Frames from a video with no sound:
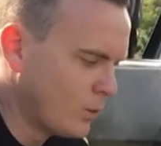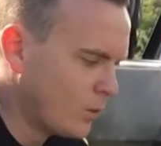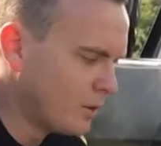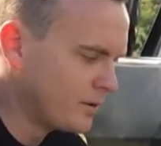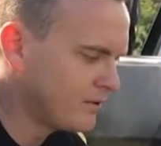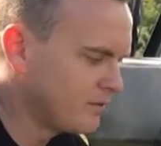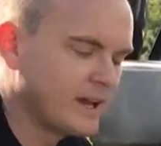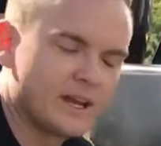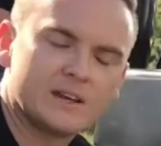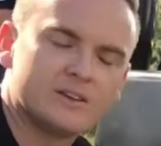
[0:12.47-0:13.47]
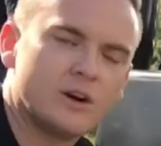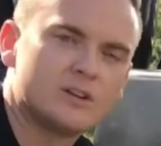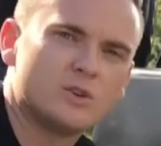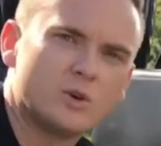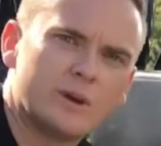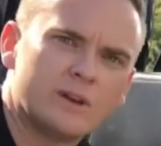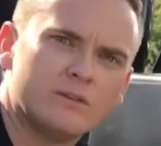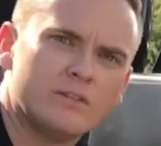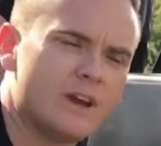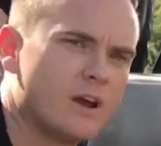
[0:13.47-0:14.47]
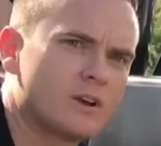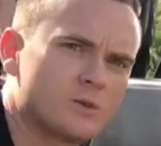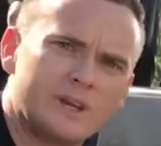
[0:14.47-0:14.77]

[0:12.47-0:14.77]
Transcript: while we're deflating our tyres, do a quick little video because